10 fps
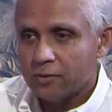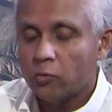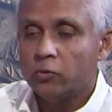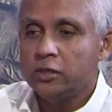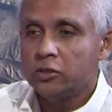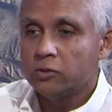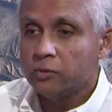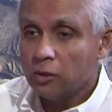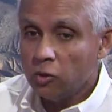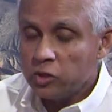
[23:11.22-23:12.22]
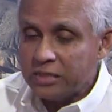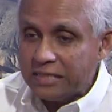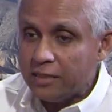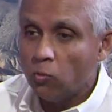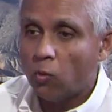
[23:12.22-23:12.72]
We need to
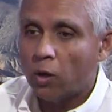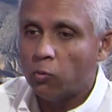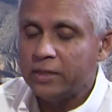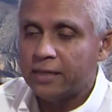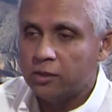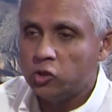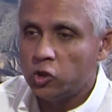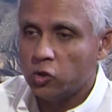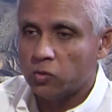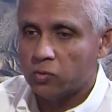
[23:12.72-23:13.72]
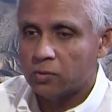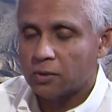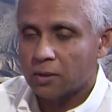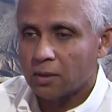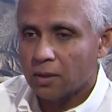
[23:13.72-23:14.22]
see what we can do mm-hmm,